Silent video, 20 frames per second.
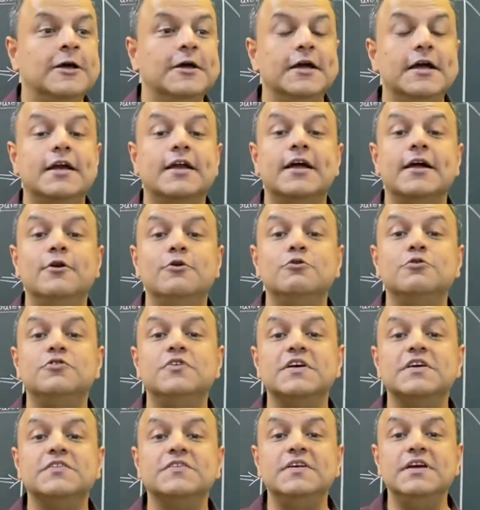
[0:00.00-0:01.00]
It can do
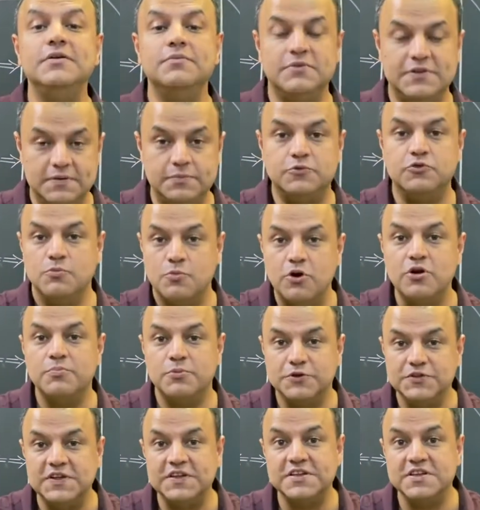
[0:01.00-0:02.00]
60, so modern
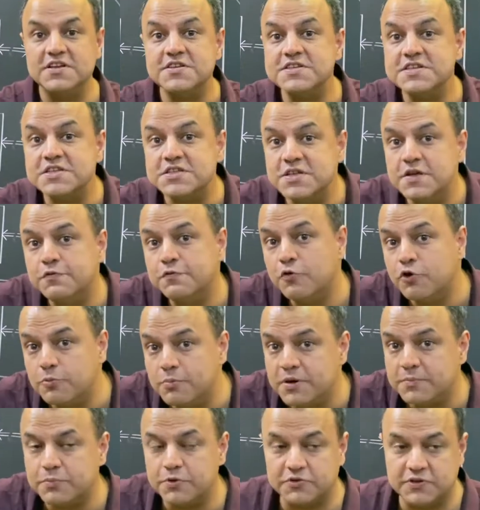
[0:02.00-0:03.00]
processors are
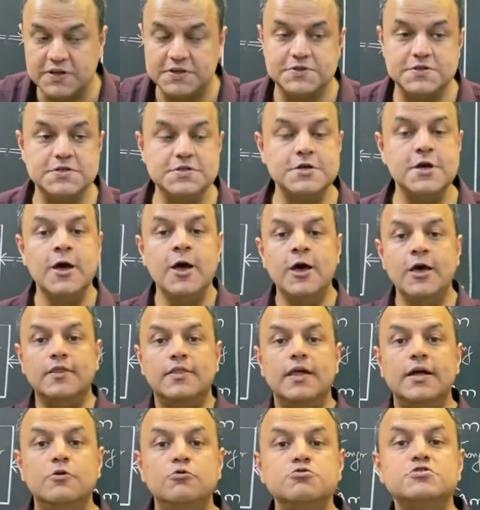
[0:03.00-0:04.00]
64-bit processors.
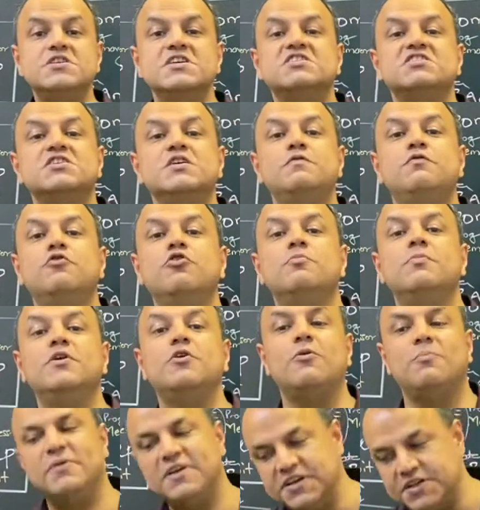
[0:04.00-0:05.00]
They do
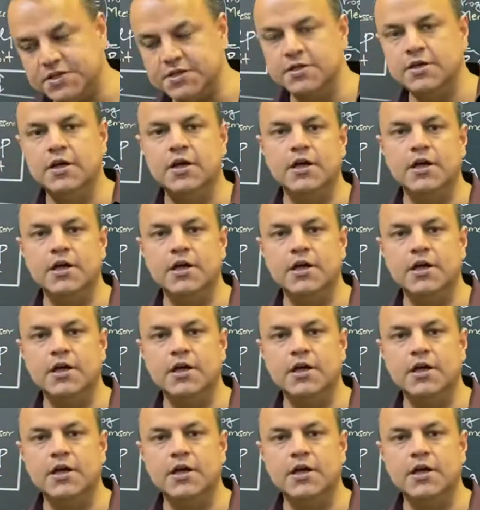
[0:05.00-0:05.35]
64-bit operation